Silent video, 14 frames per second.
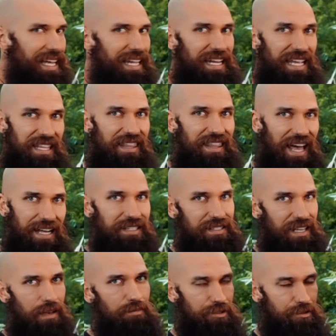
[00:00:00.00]
it in that
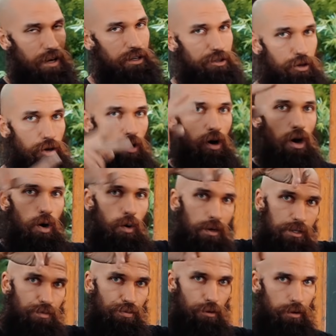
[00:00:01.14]
same strata. So you
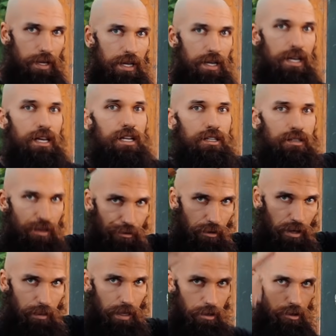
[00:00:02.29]
always prune it to 3
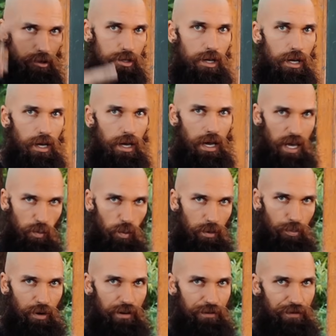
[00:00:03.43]
meters and
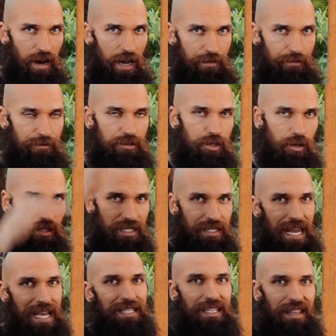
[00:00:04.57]
1.5. So it
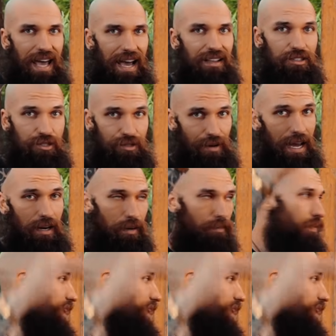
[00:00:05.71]
stays in that strata.